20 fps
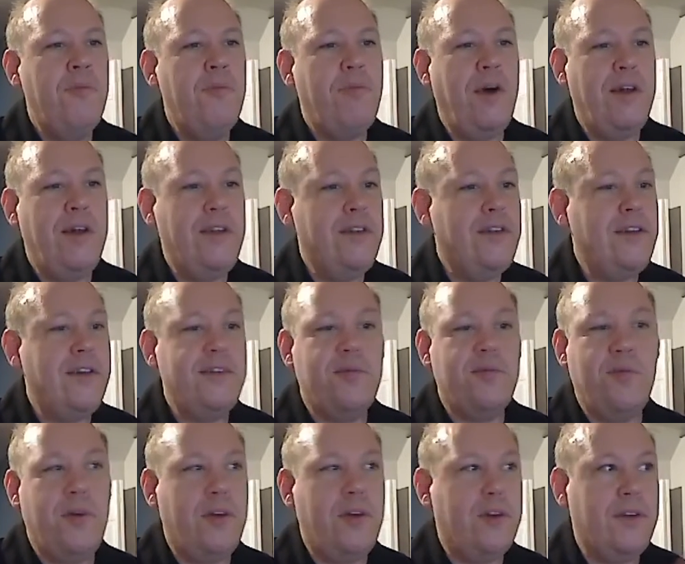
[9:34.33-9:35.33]
But it does
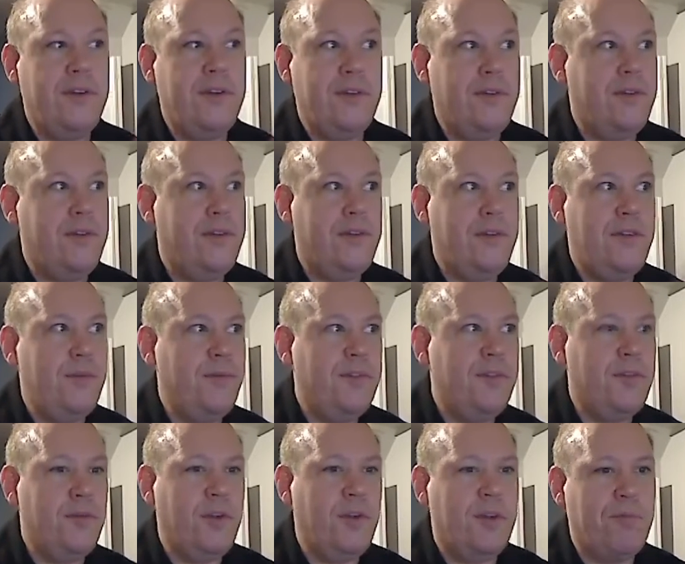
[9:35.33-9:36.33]
work. It seems
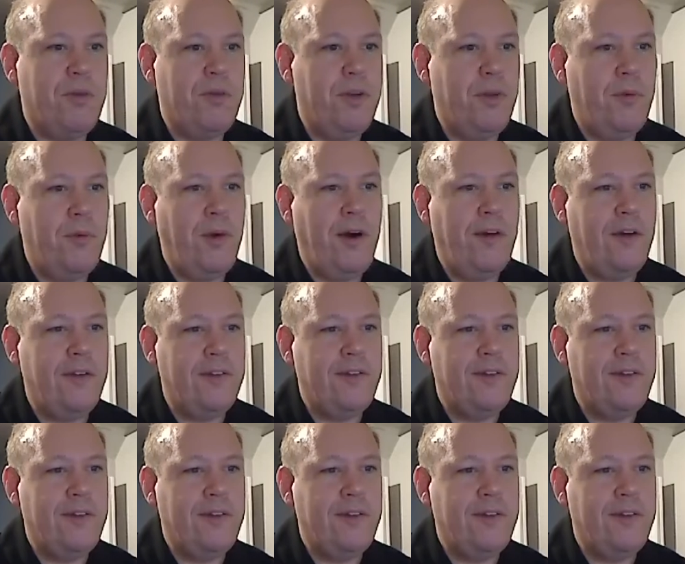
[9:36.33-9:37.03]
to work pretty well.